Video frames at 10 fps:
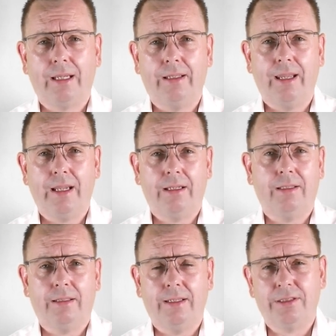and they
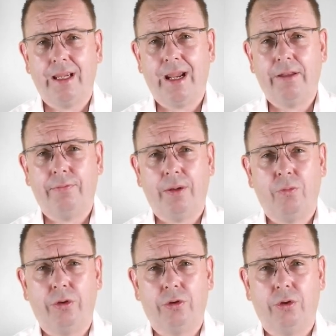can decide if they
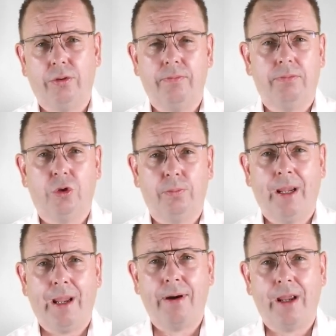want to
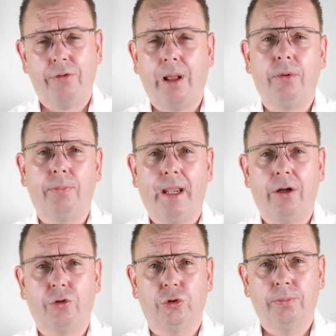pay by their Apple Pay
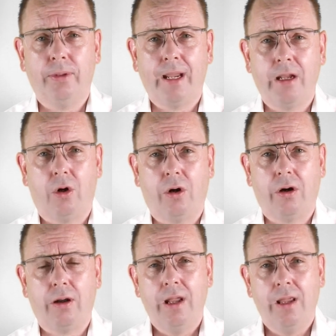or Google Pay, or